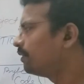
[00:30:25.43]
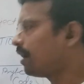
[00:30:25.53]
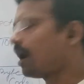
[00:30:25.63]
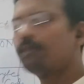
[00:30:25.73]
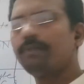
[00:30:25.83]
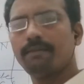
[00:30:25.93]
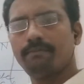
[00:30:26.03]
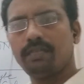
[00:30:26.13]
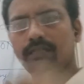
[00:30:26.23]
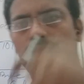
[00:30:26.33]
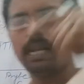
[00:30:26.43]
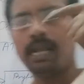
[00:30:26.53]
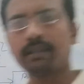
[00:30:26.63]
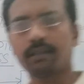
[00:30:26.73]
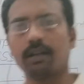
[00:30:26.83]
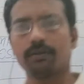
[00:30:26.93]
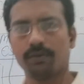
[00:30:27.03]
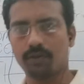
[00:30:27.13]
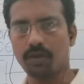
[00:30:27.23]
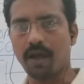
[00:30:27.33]
How many means in 8th class
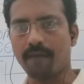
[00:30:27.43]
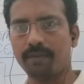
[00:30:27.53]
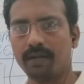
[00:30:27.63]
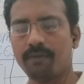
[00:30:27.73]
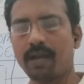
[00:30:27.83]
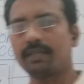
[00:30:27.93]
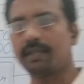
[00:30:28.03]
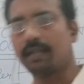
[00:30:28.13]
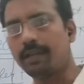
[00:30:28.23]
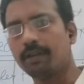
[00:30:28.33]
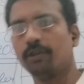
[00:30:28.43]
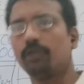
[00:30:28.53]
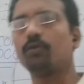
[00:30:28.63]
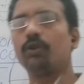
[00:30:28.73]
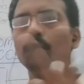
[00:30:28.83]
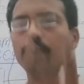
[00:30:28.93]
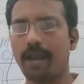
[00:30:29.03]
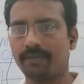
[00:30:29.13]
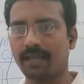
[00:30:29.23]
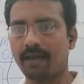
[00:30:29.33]
also you have been revised. Here also 2
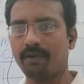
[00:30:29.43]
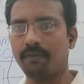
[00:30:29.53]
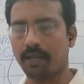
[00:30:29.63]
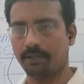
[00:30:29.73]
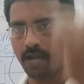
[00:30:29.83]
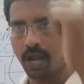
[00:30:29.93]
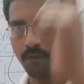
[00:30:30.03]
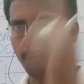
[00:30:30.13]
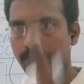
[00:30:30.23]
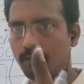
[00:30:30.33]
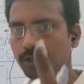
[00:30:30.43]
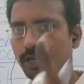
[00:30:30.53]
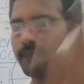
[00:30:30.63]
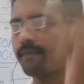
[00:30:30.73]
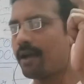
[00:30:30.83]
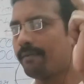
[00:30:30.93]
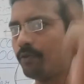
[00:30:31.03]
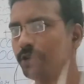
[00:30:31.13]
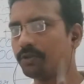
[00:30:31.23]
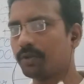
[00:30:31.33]
times I have revised. One more time I am
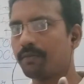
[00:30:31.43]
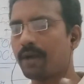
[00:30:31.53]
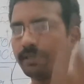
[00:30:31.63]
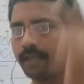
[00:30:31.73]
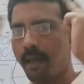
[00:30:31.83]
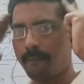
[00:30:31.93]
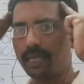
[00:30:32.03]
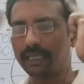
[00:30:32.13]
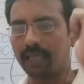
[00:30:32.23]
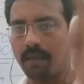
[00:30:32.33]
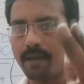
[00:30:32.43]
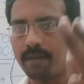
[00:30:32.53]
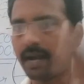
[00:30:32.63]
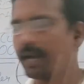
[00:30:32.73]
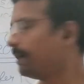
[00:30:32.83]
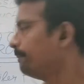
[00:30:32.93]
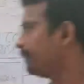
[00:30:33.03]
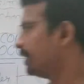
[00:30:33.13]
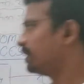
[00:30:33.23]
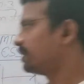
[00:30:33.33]
going to revise. Please keep in mind,
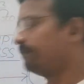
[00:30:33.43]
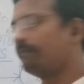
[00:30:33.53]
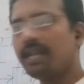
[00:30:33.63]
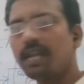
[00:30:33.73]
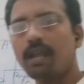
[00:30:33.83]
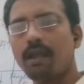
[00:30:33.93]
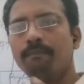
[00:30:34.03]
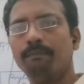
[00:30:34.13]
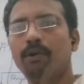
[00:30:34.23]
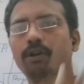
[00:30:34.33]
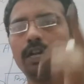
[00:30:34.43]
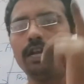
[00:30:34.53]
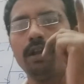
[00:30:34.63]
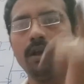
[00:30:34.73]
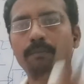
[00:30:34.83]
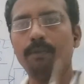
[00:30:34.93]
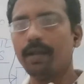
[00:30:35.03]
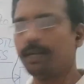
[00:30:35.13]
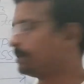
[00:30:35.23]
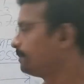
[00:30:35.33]
it is very important point.